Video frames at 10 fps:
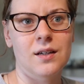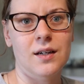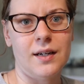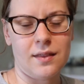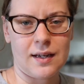
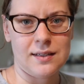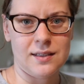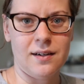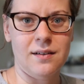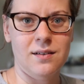get that
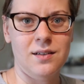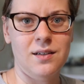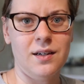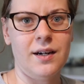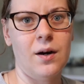done,
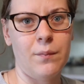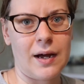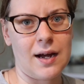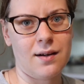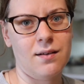come
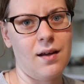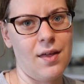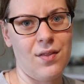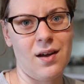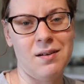back,
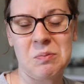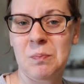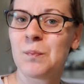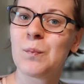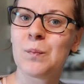and then
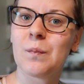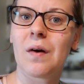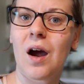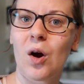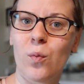
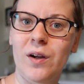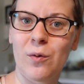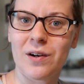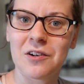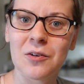we
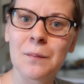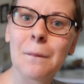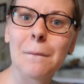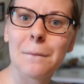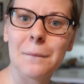will
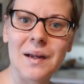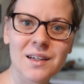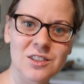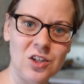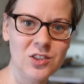
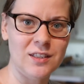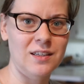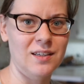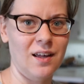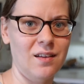make salsa
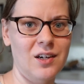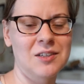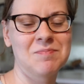together.